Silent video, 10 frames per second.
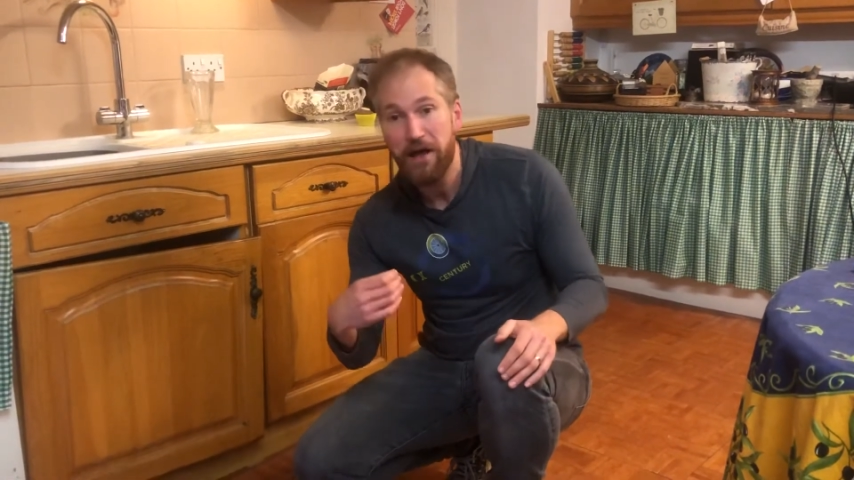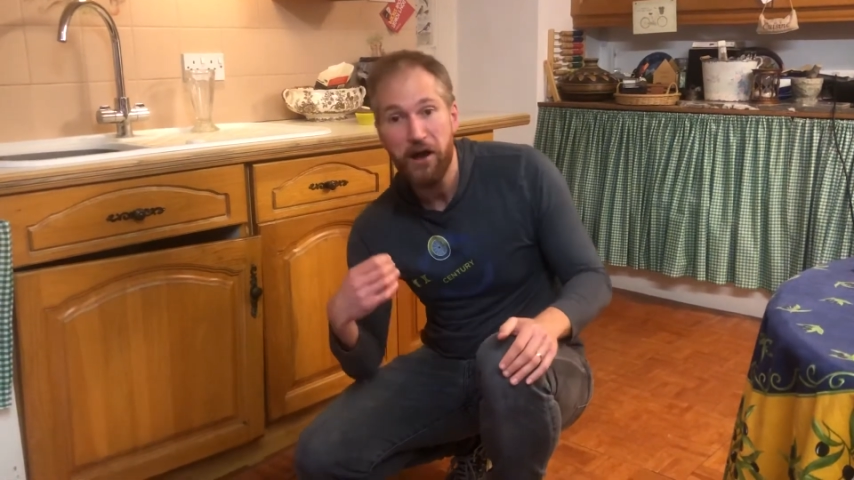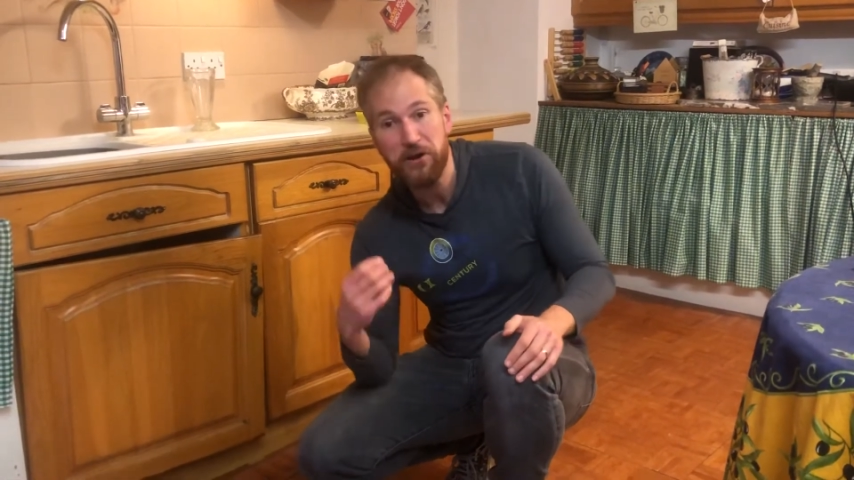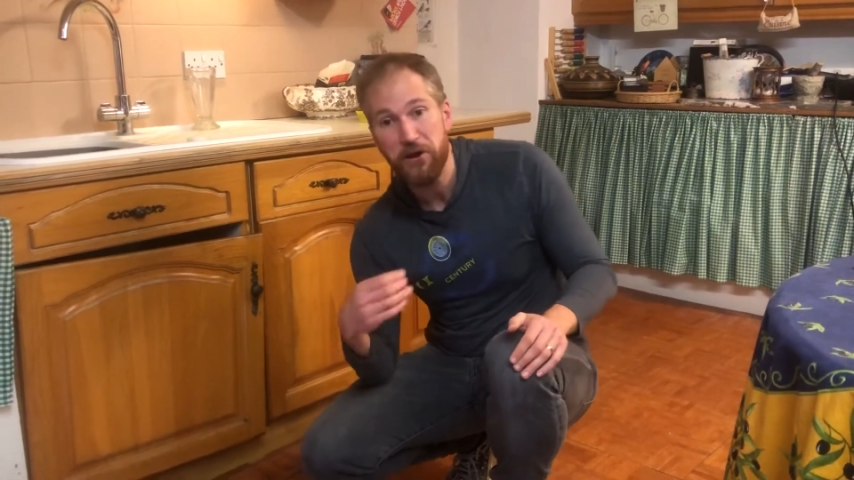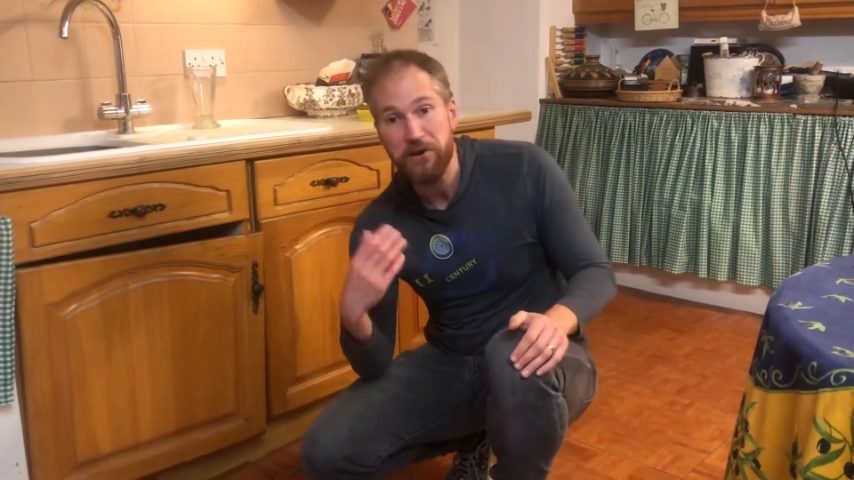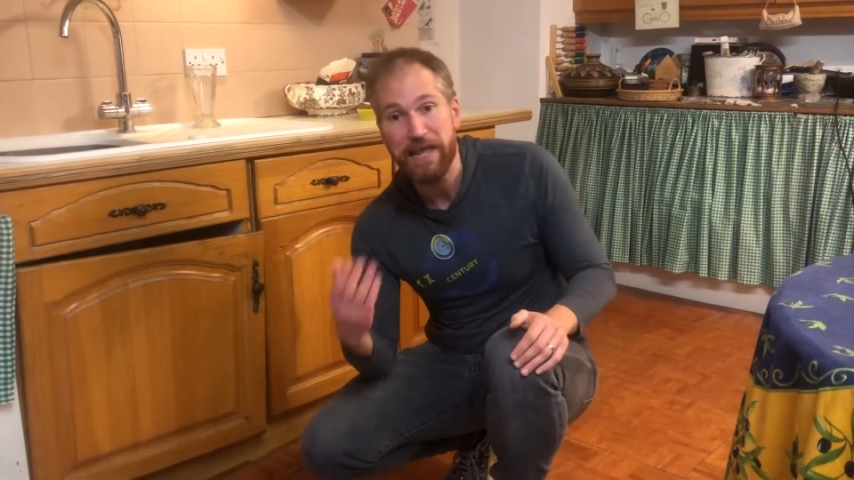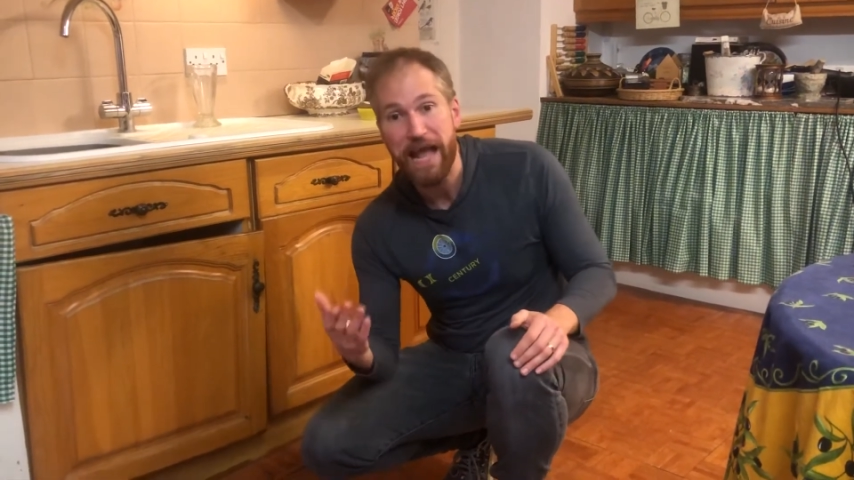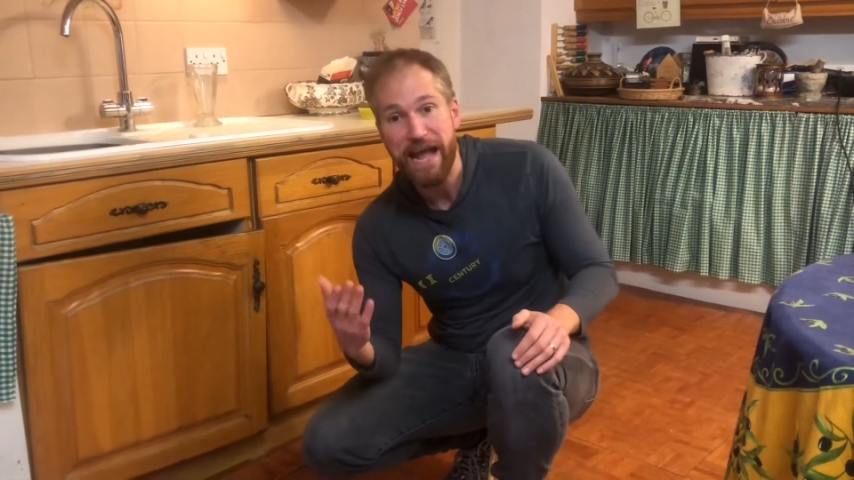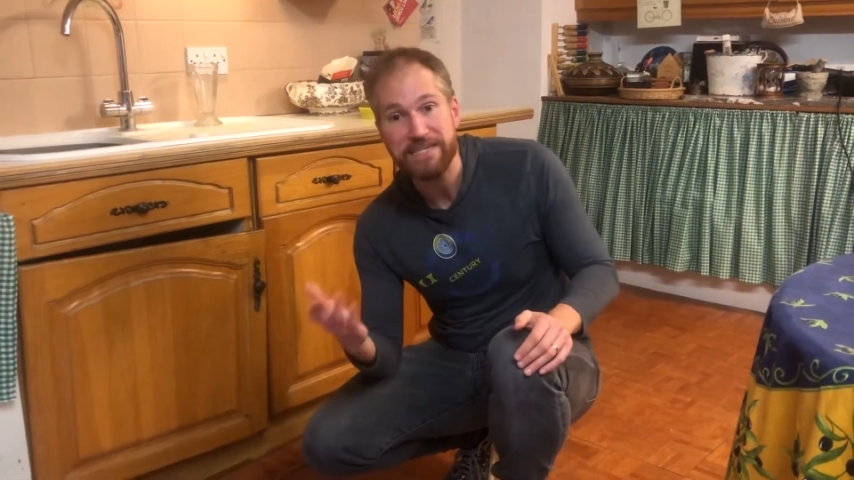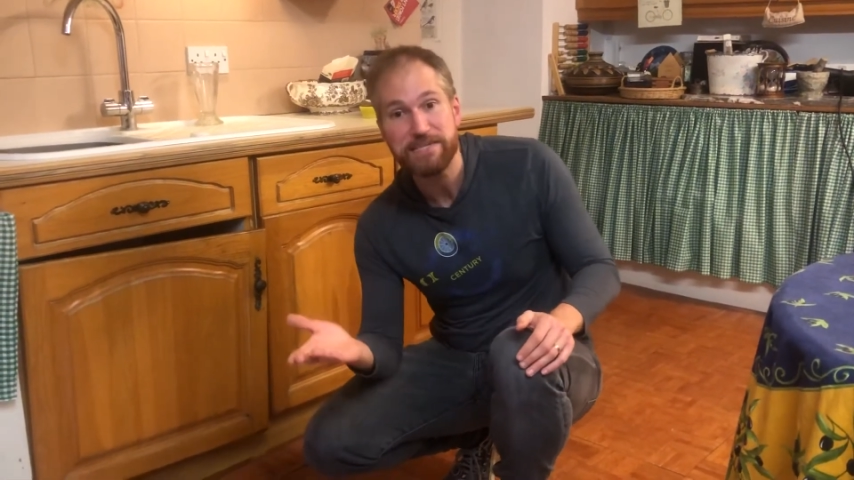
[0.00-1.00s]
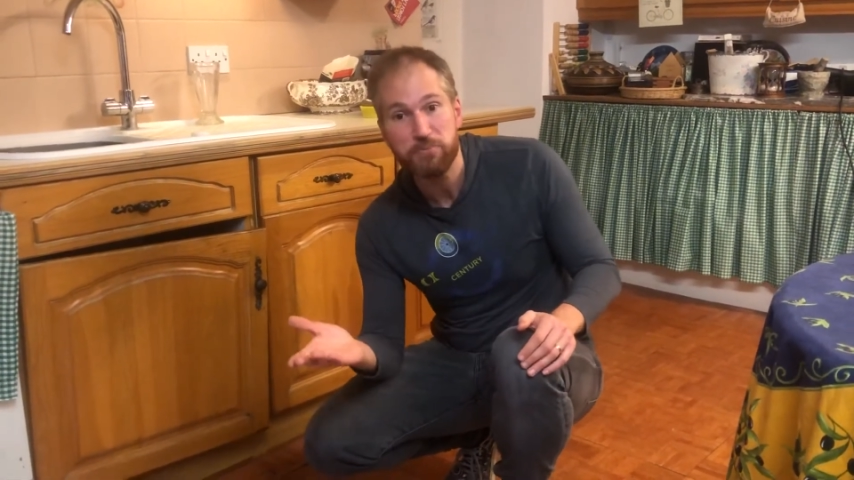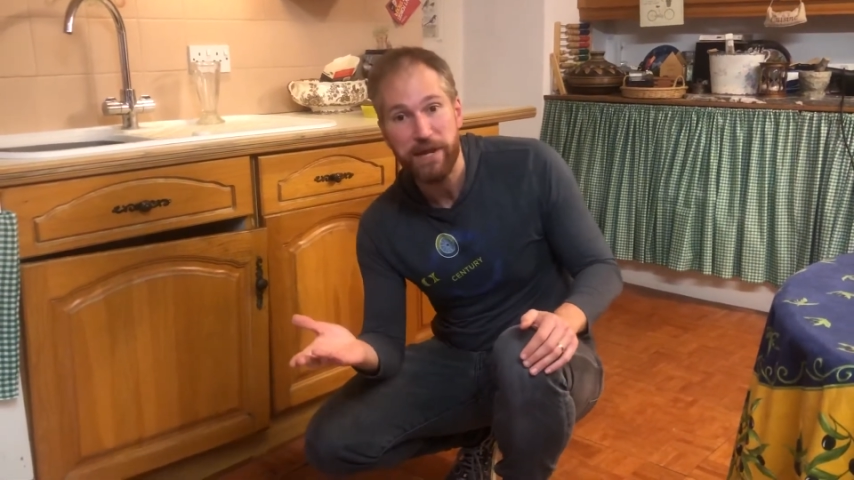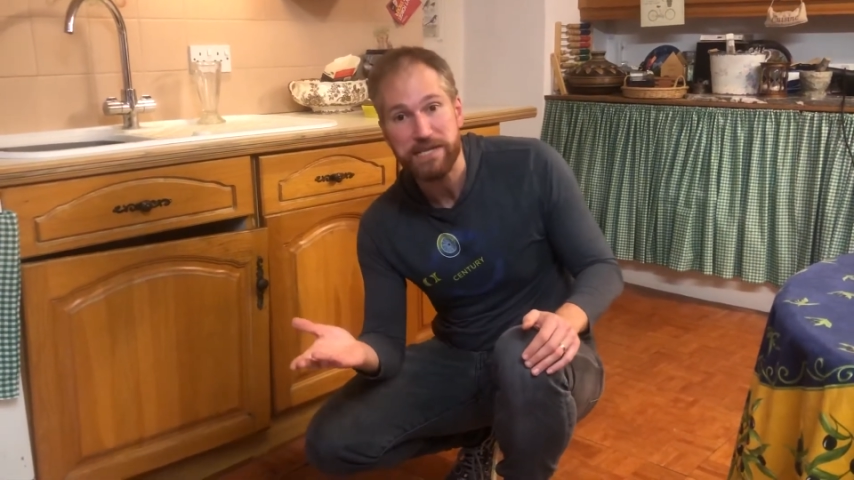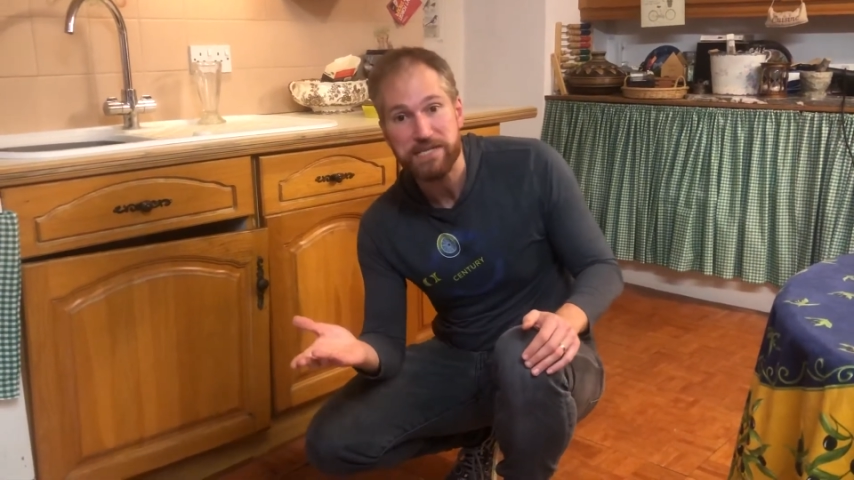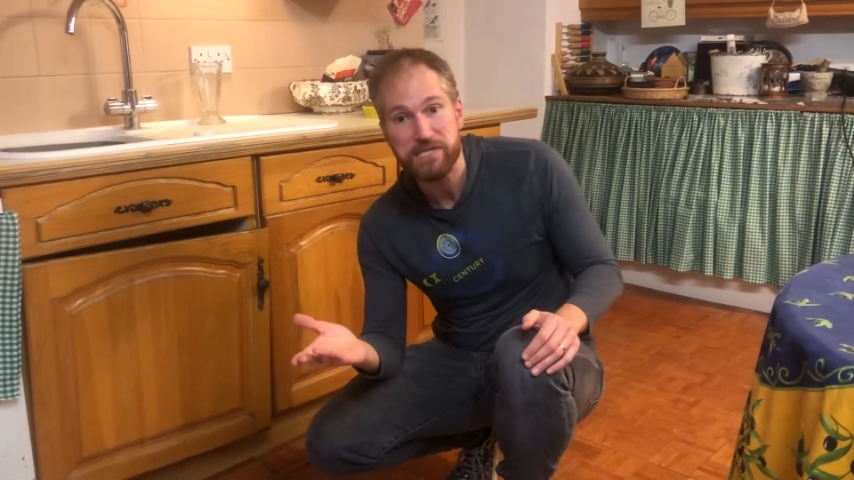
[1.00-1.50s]
I not only added
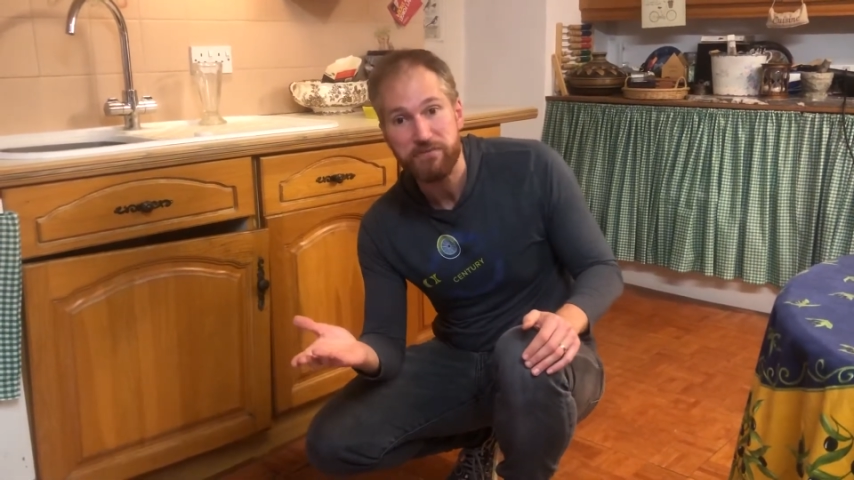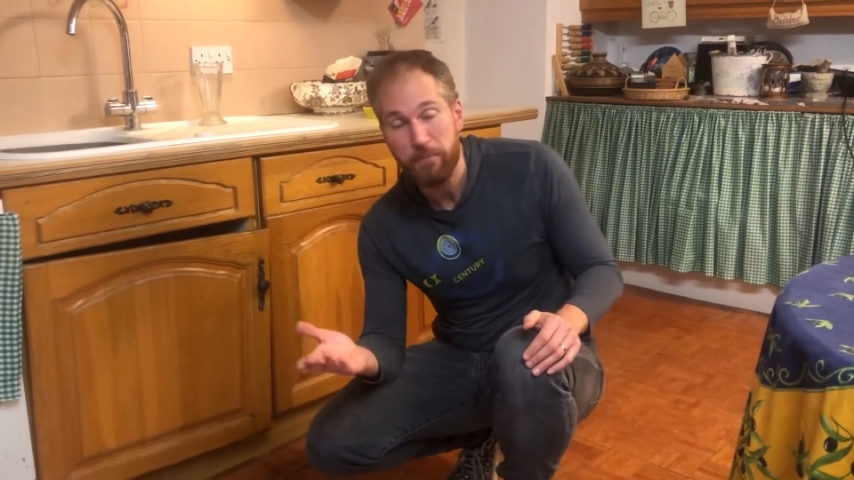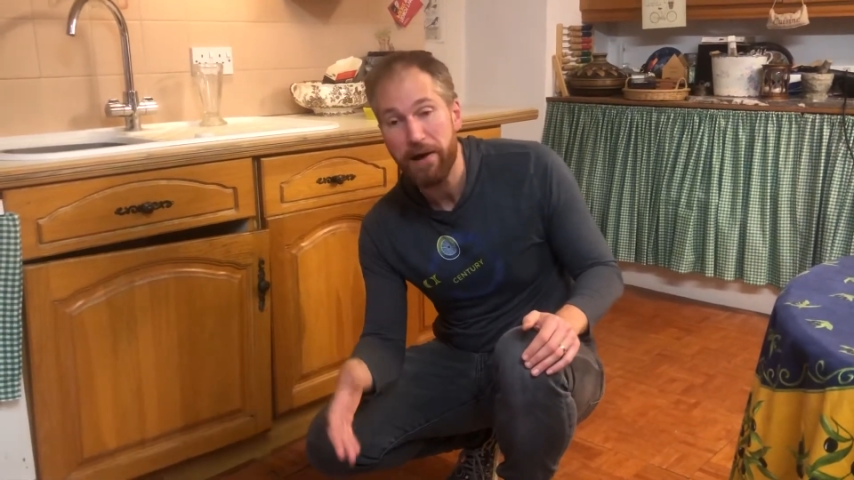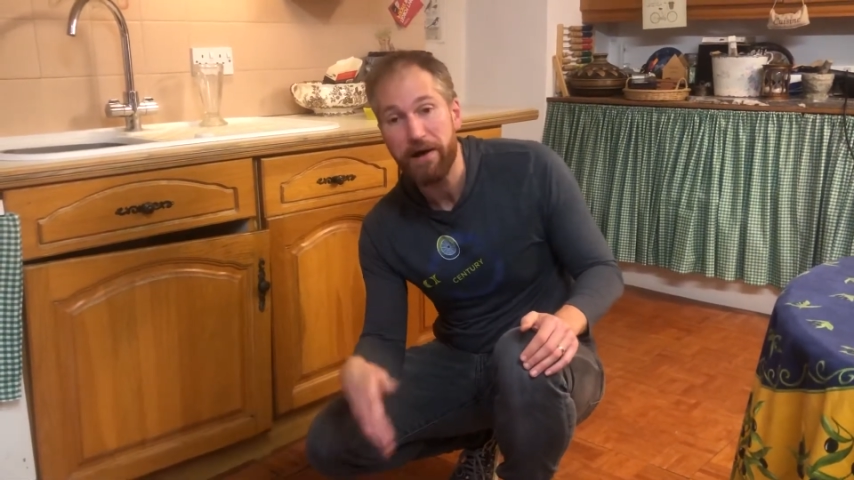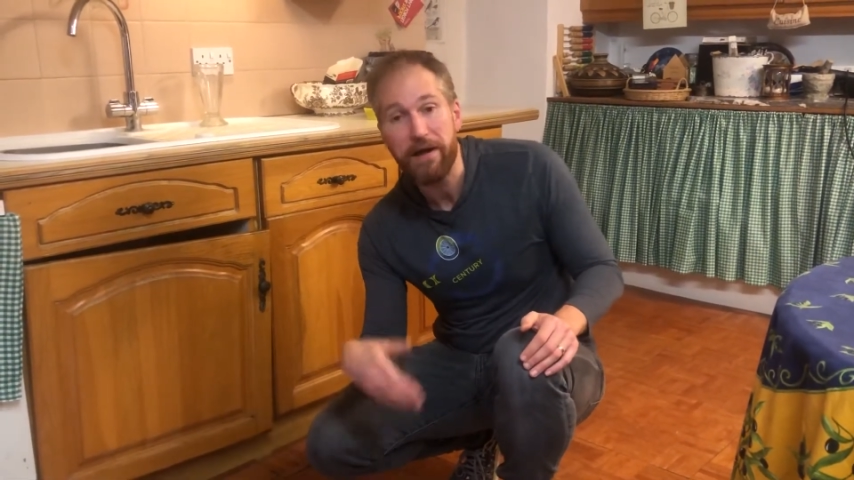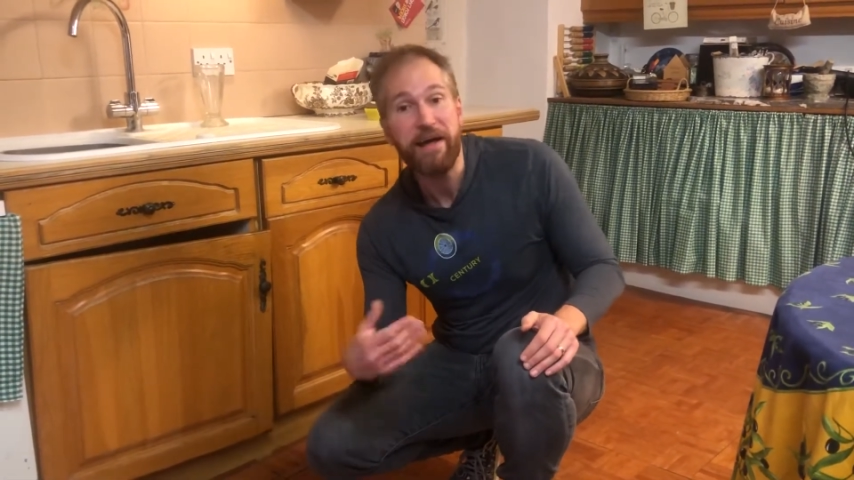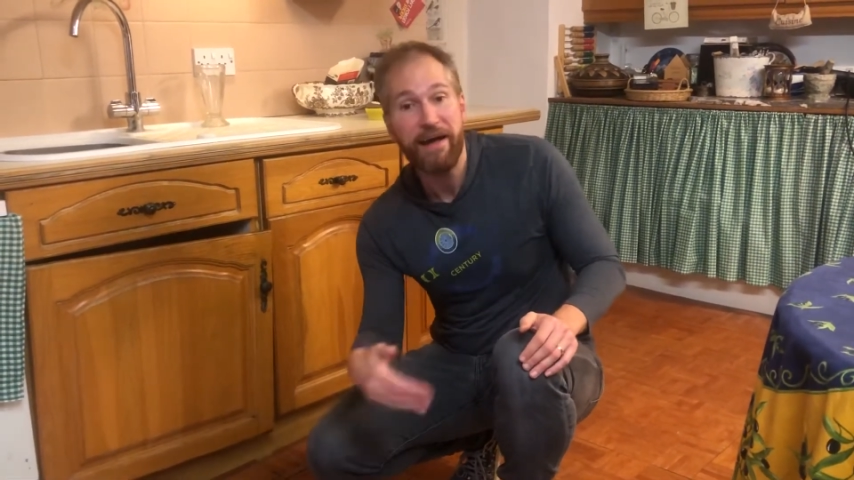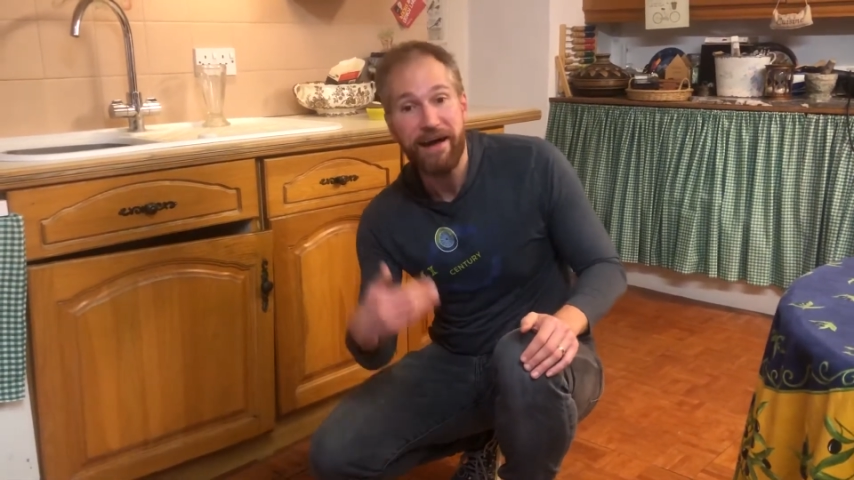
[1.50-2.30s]
weight to the bar,